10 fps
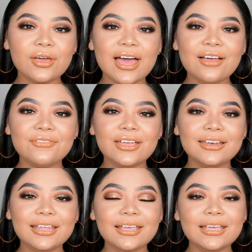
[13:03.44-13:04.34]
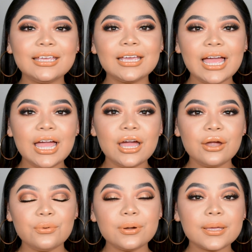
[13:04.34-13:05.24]
If you have any
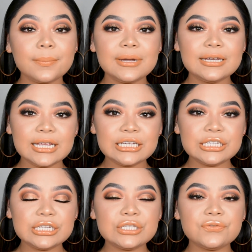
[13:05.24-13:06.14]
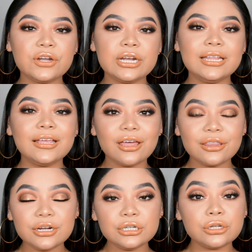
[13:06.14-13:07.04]
recommendations for any
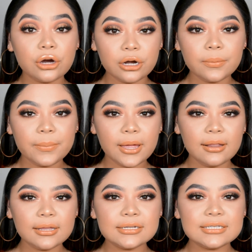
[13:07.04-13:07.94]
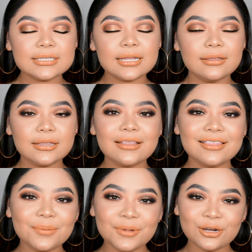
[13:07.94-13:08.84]
other Tarte palettes,
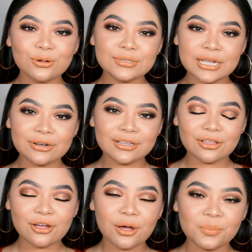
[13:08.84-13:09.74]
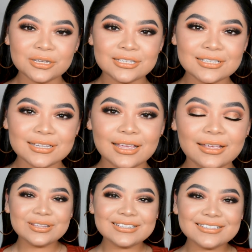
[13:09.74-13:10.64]
then let me know down in the comments.
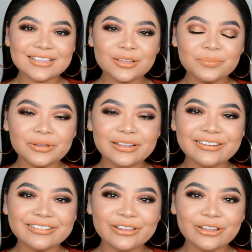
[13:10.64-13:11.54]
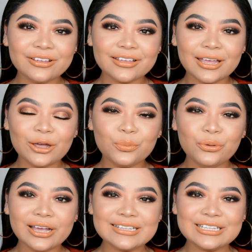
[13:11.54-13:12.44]
So this is the completed look. I hope
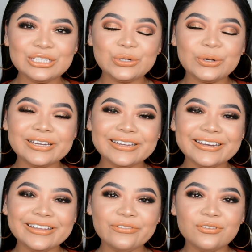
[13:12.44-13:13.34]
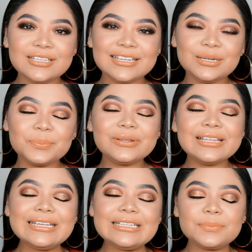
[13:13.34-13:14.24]
you guys enjoyed it, and if you did,
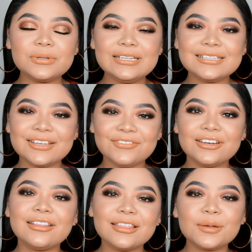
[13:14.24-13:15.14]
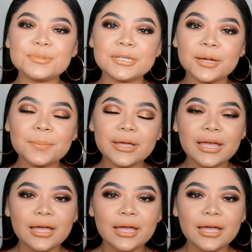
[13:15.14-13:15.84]
please give it a thumbs up.